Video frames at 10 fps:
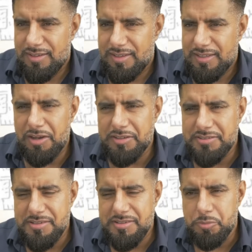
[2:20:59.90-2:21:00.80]

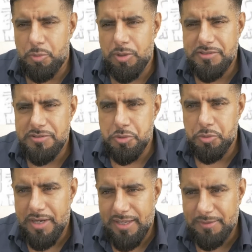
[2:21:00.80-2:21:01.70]
asks him, what's your
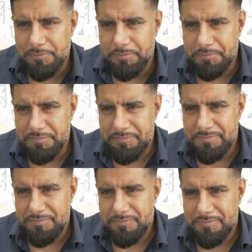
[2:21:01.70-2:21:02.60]
name,
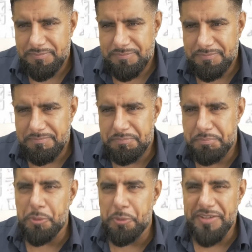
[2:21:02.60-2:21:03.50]

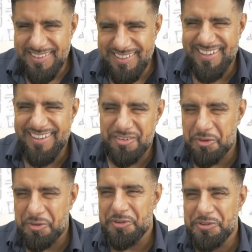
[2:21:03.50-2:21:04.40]
boy?
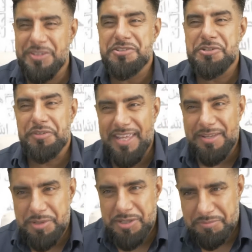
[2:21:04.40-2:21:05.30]
Or what's your
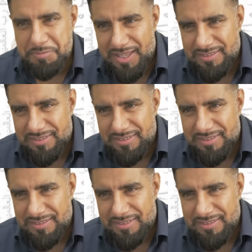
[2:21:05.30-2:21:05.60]
name, young man?